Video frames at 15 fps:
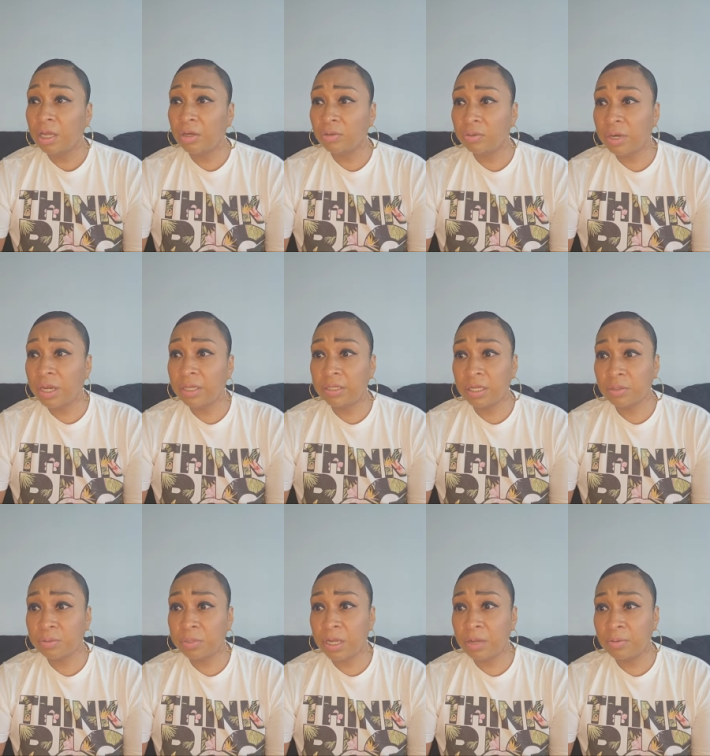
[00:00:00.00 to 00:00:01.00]
right? That's
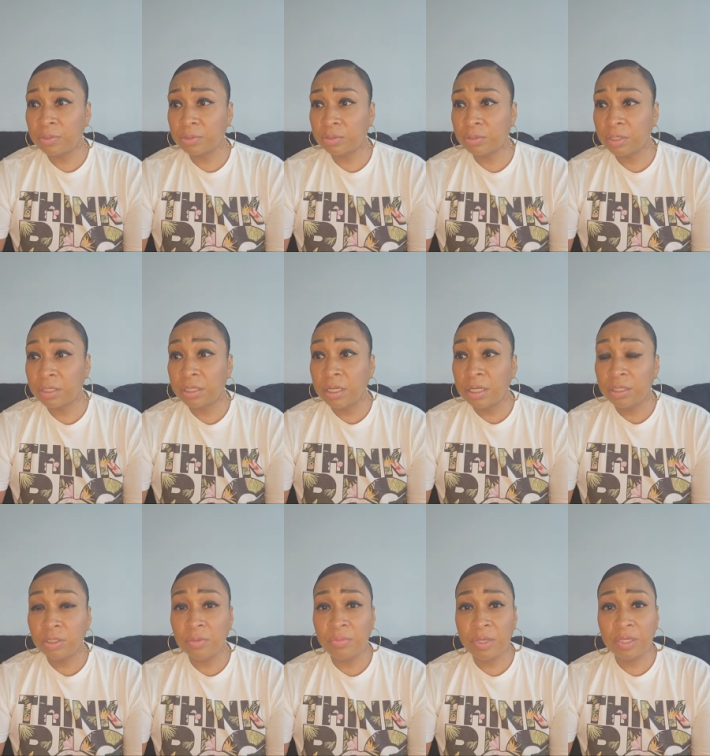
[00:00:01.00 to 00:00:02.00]
what I was taught.
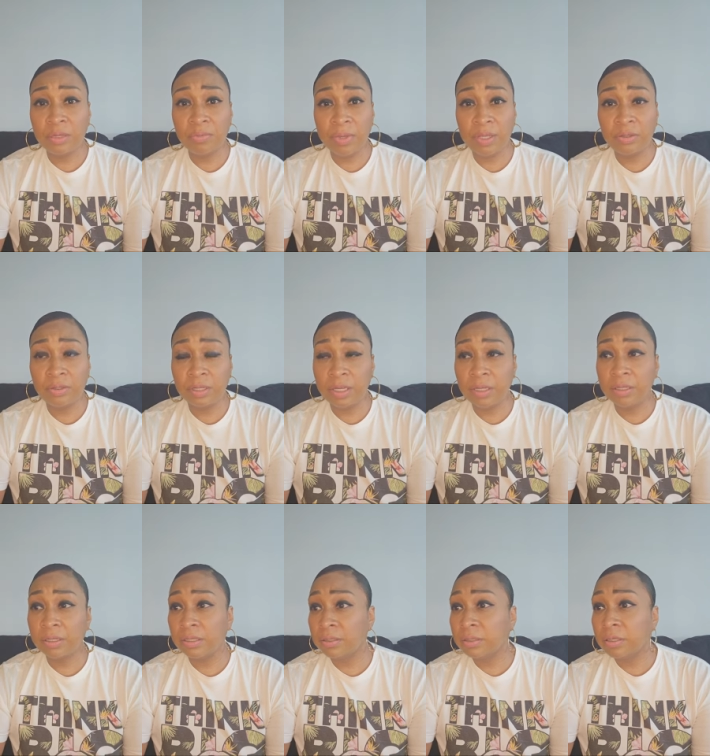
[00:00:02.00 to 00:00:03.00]
You make your bed, you lay
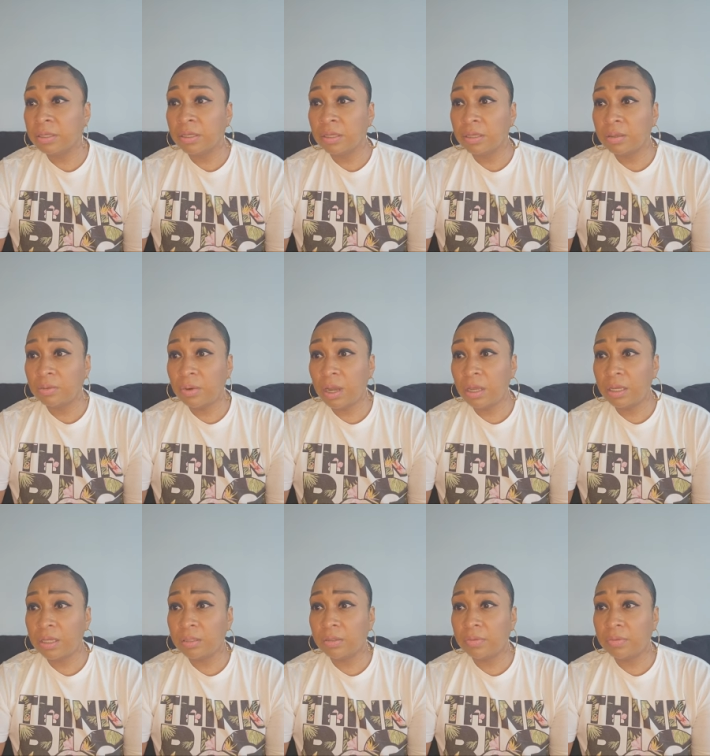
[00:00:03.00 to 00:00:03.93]
in it, right?